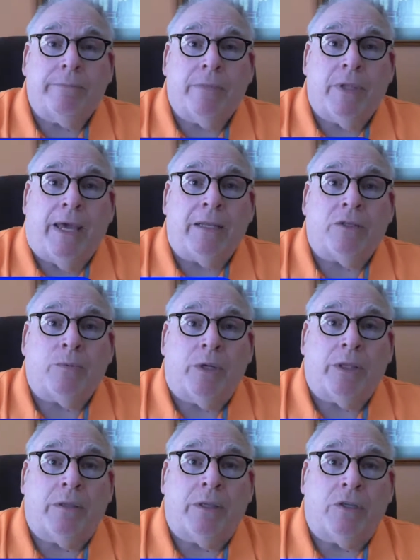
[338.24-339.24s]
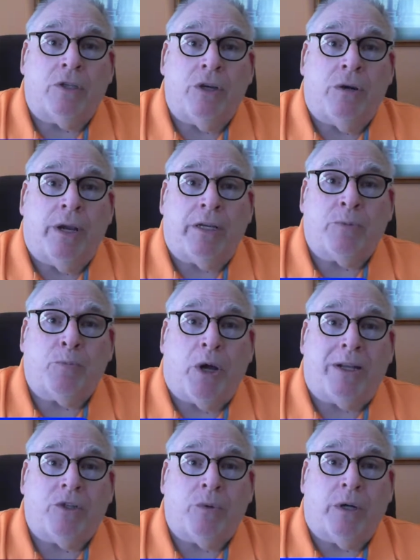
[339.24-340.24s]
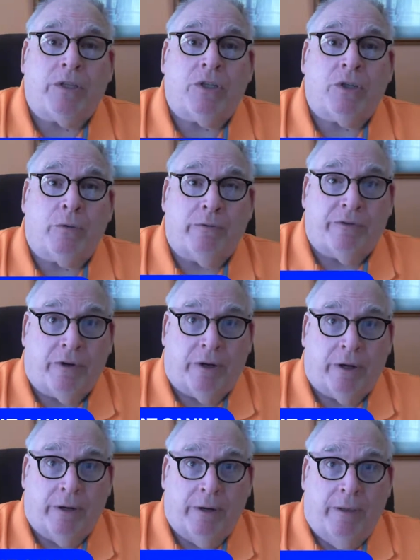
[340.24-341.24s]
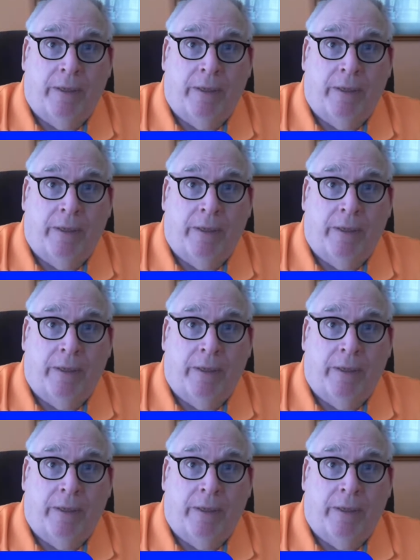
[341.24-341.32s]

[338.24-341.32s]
that's what this year has brought to us so far.